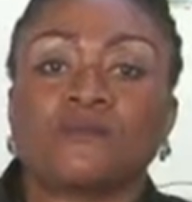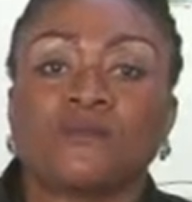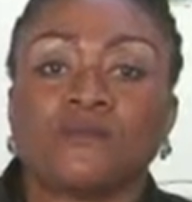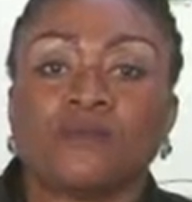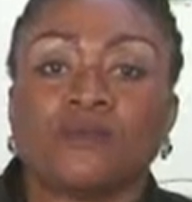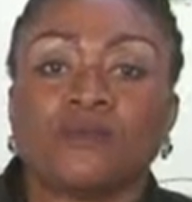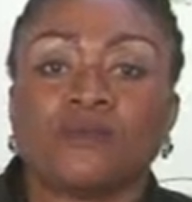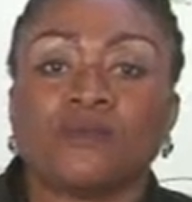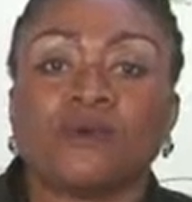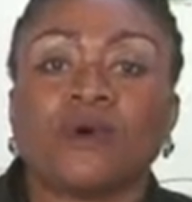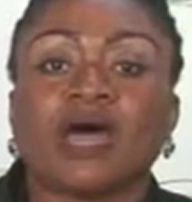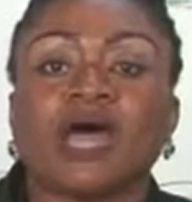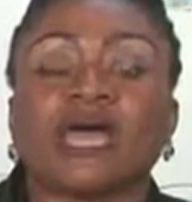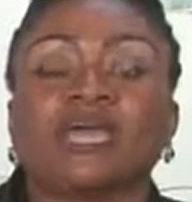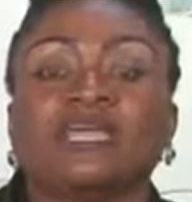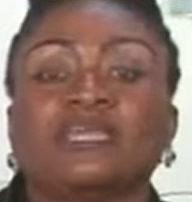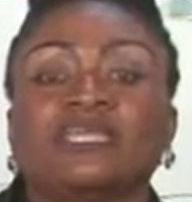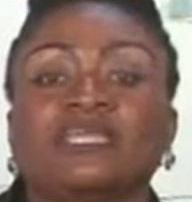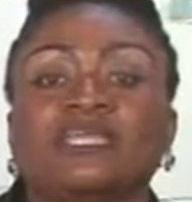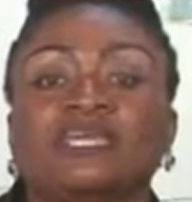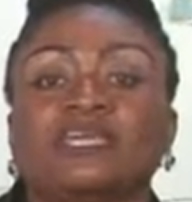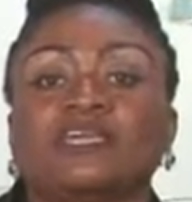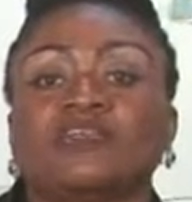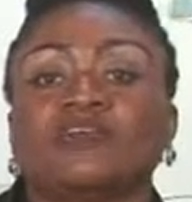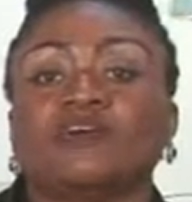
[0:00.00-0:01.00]
who are
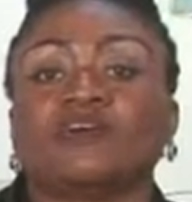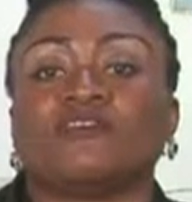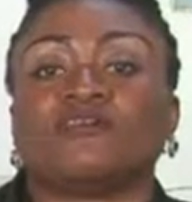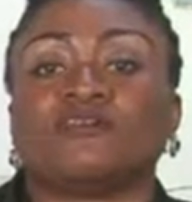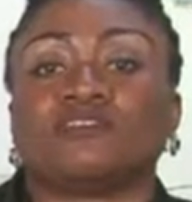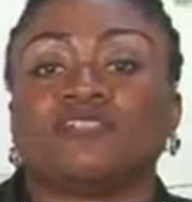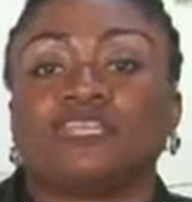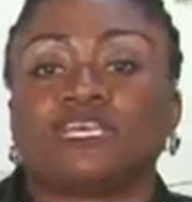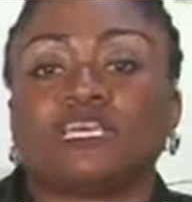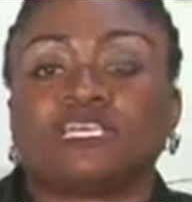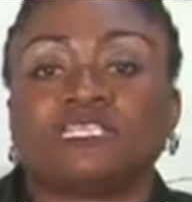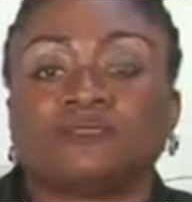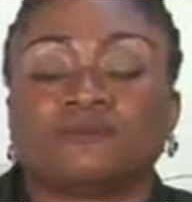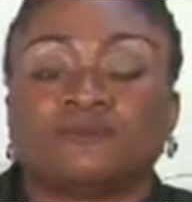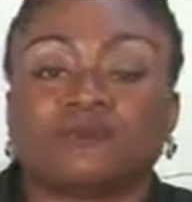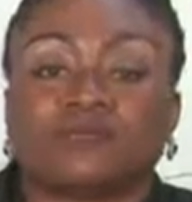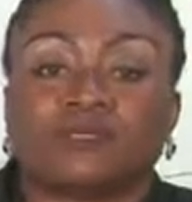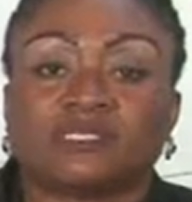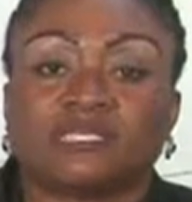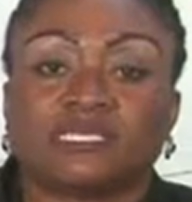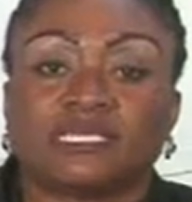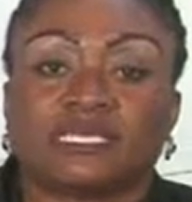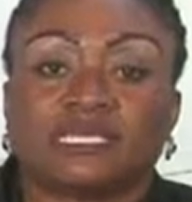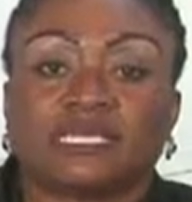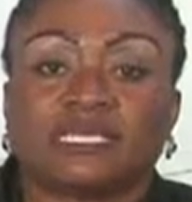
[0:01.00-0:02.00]
in need of these
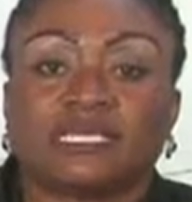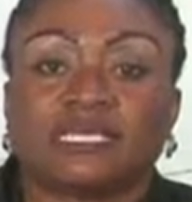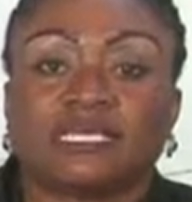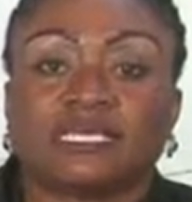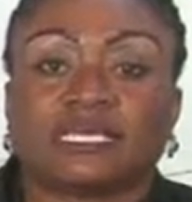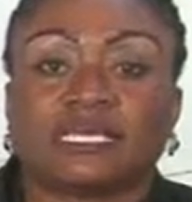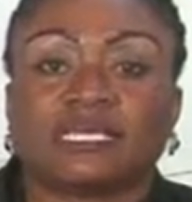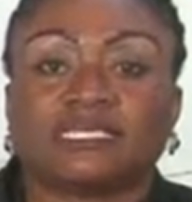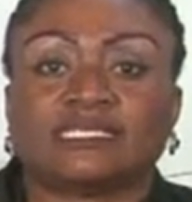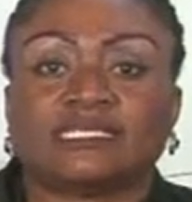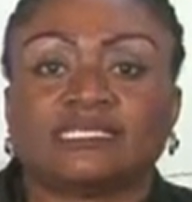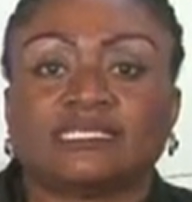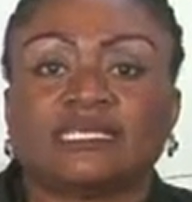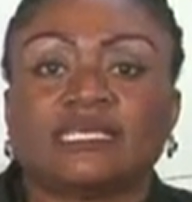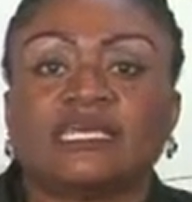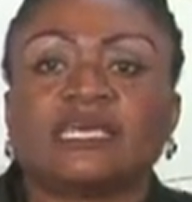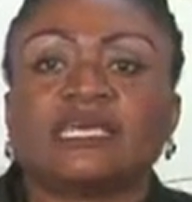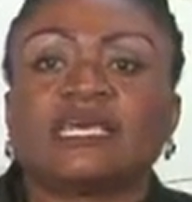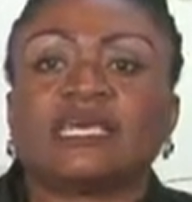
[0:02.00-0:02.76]
procedures.